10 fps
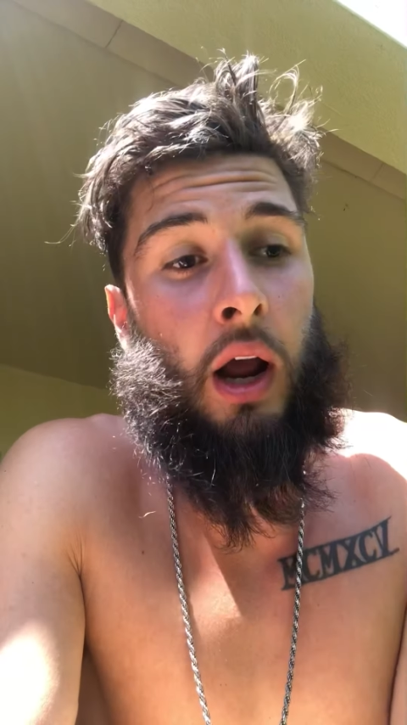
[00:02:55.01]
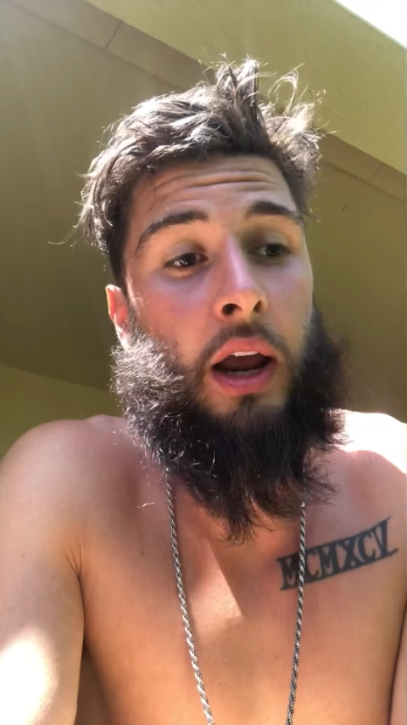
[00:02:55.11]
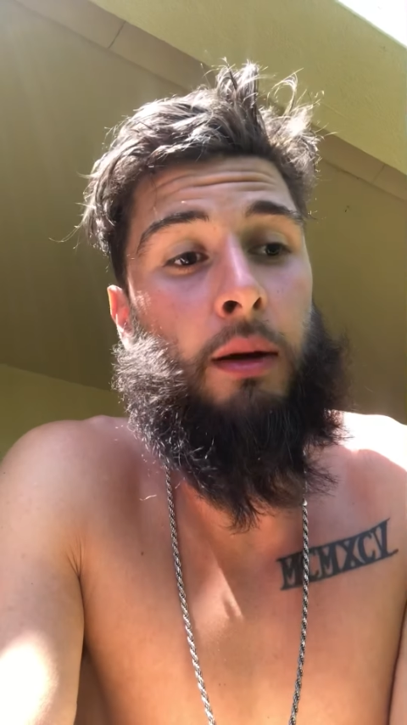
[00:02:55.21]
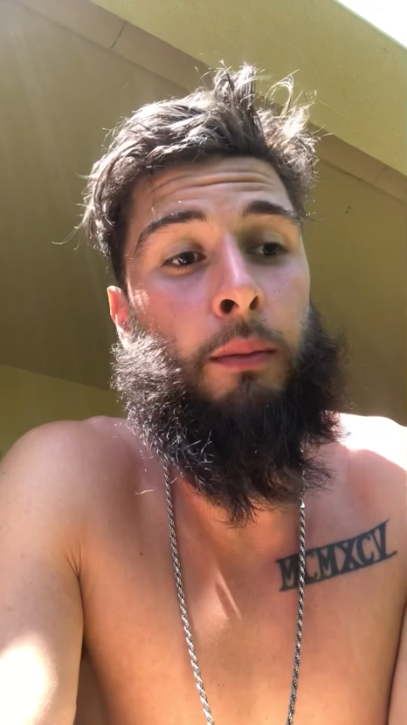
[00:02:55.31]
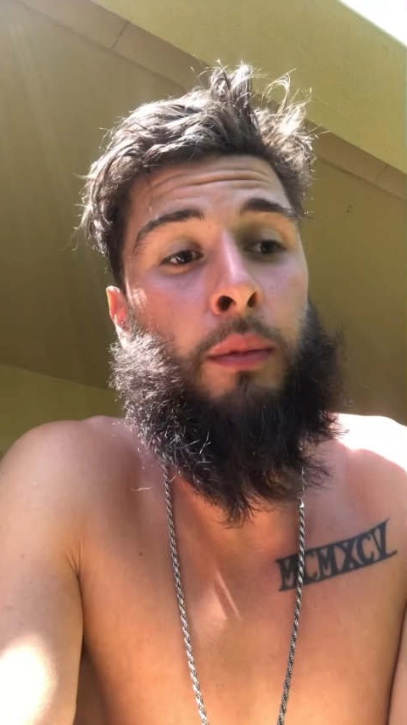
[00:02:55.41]
I
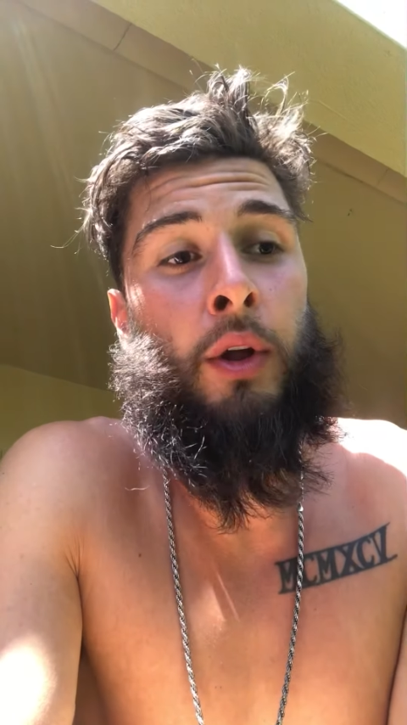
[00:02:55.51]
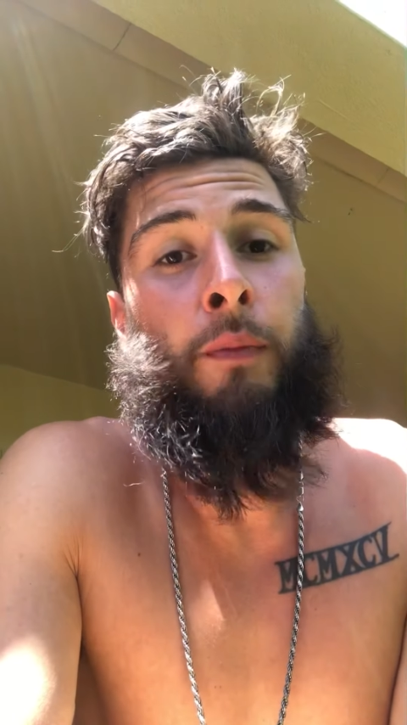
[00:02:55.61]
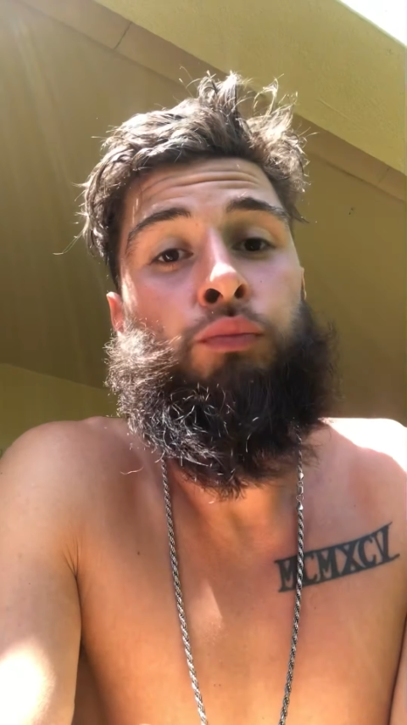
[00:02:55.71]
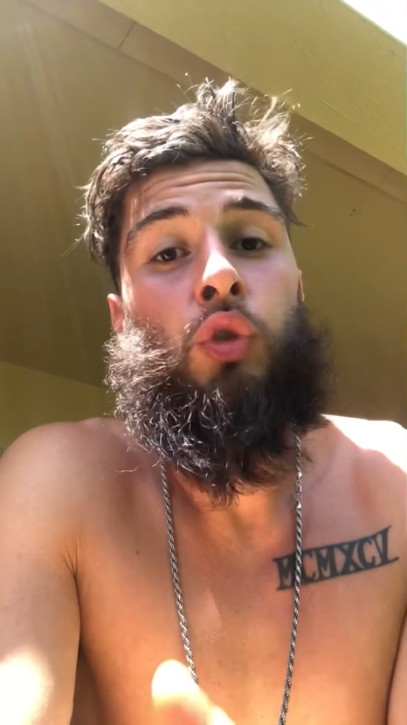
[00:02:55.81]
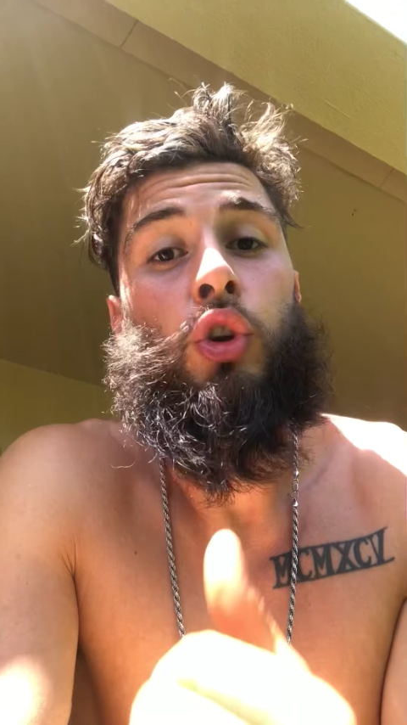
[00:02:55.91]
am
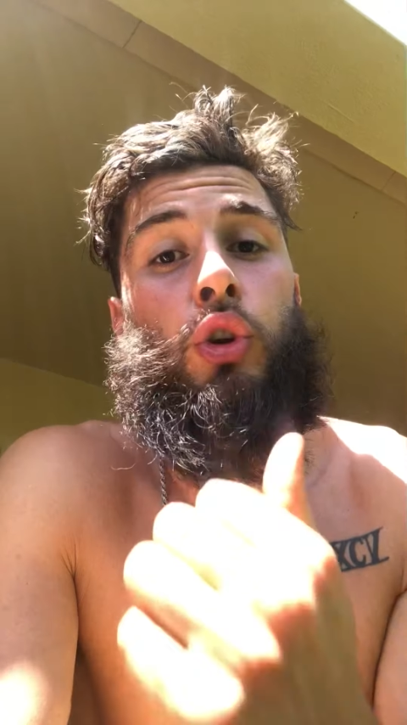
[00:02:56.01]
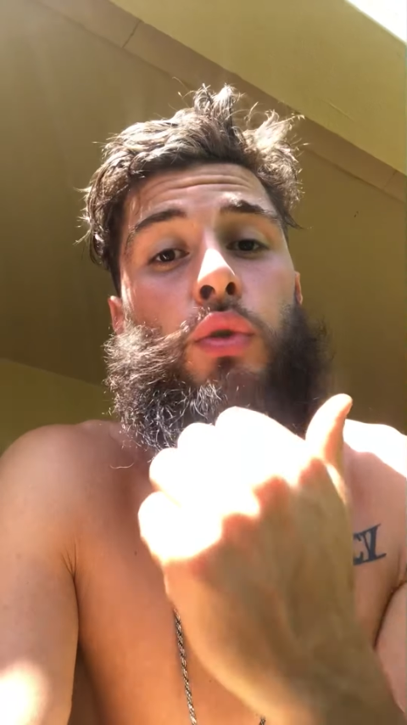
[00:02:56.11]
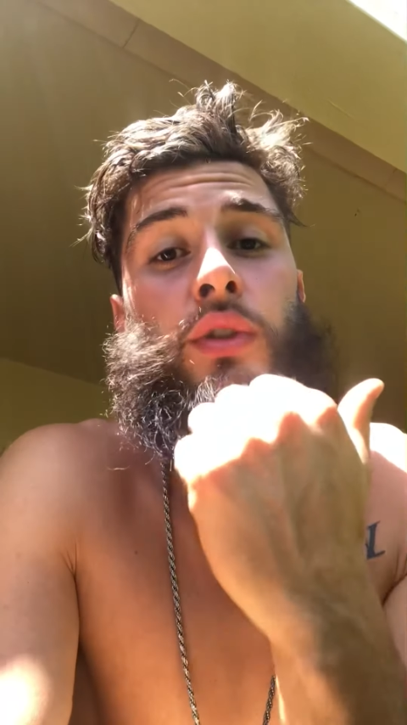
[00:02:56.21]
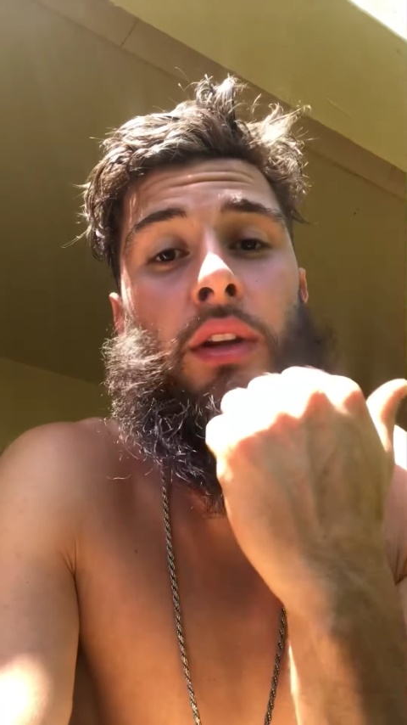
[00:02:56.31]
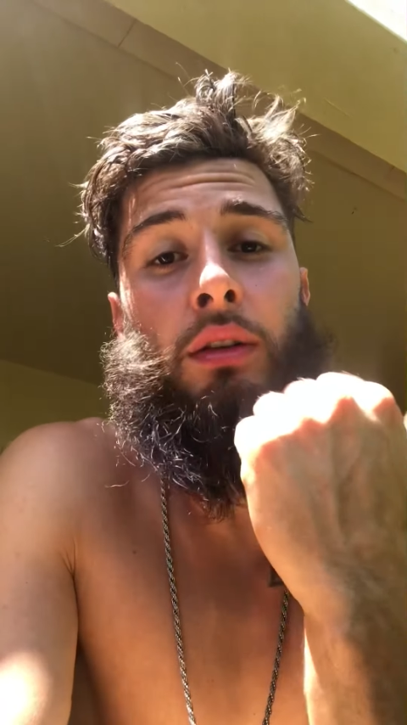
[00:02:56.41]

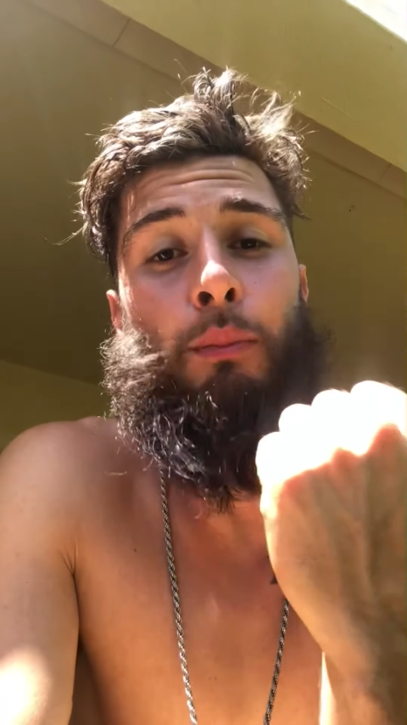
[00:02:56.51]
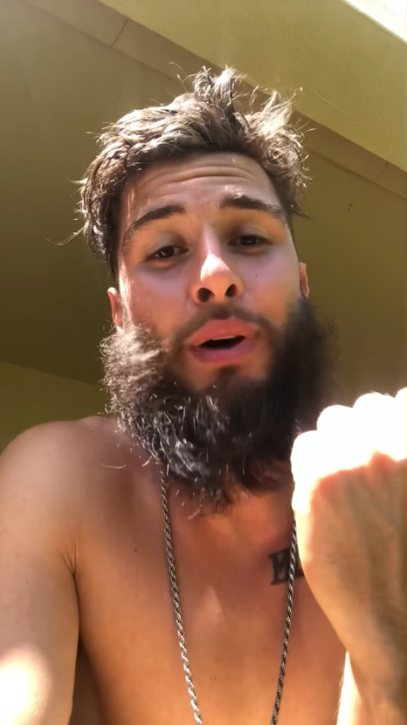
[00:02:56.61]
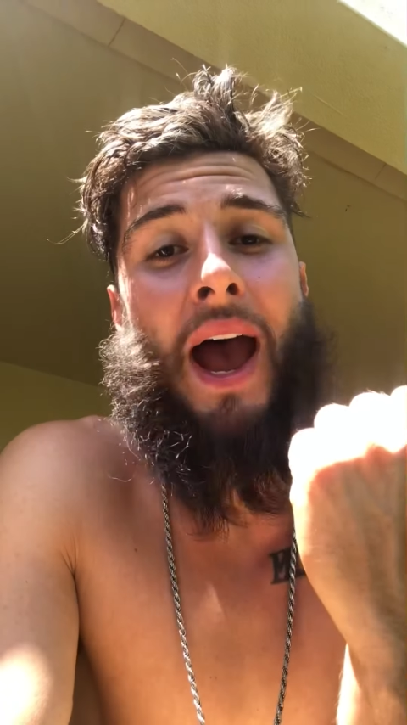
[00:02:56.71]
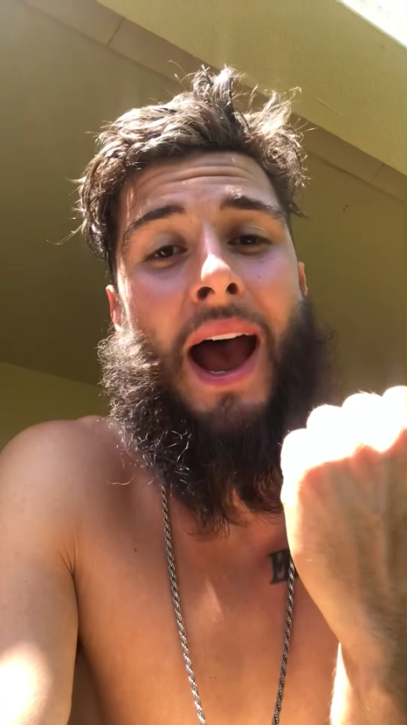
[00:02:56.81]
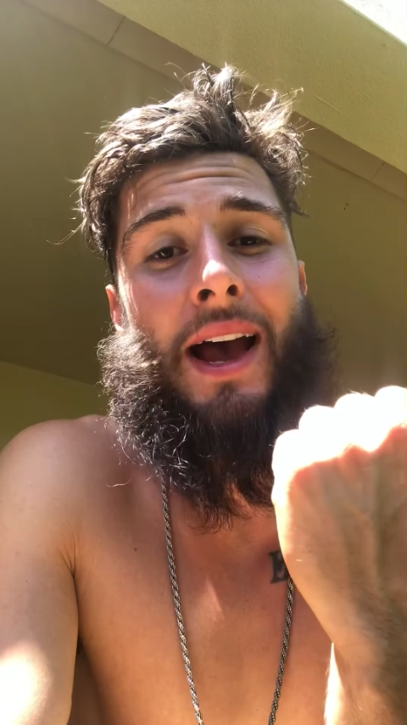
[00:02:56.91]
using the
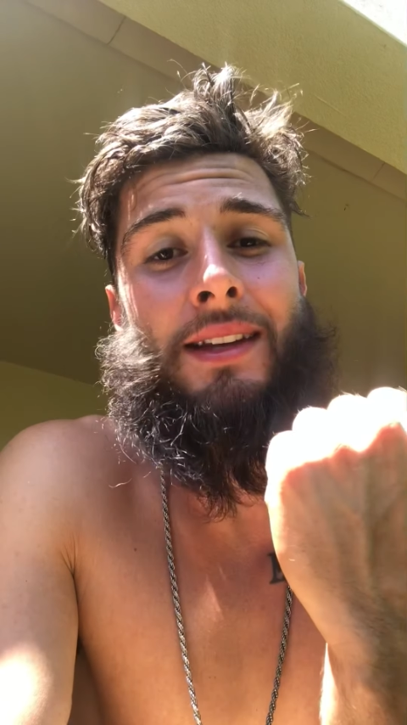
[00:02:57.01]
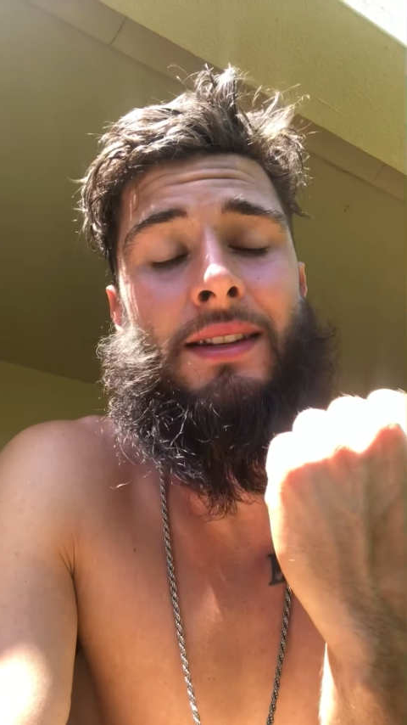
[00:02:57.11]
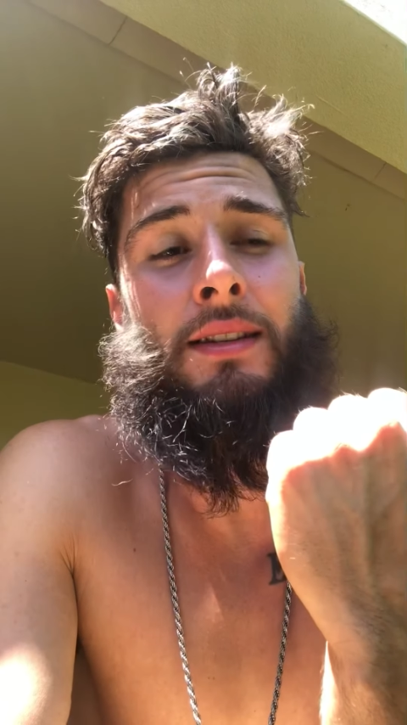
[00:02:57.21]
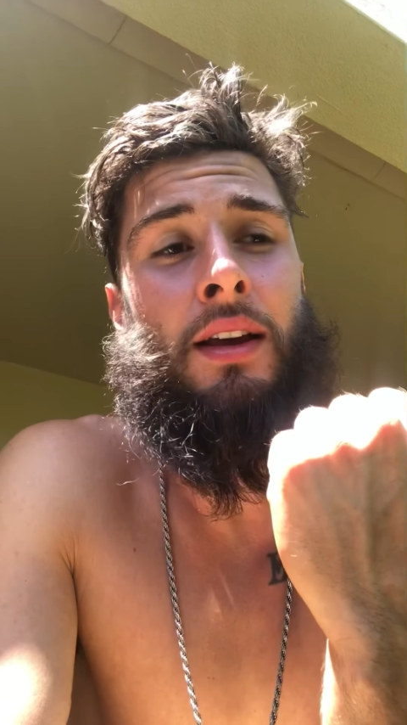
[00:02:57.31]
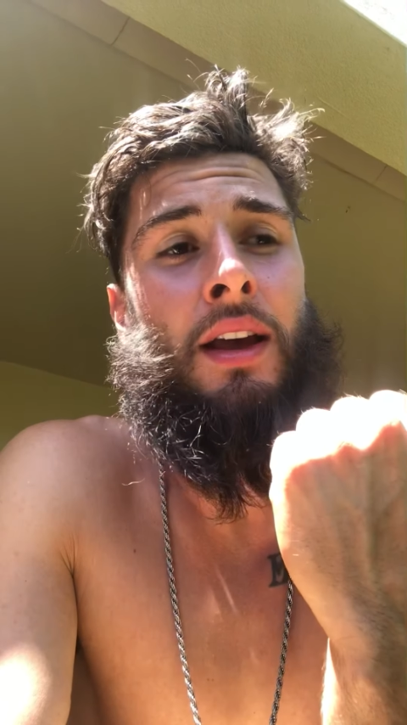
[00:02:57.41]

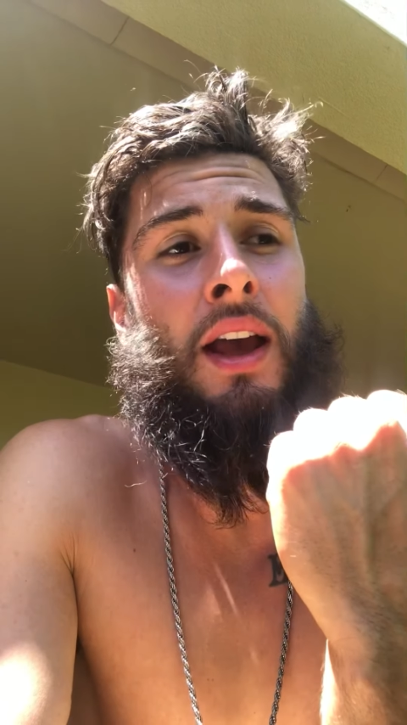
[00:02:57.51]
past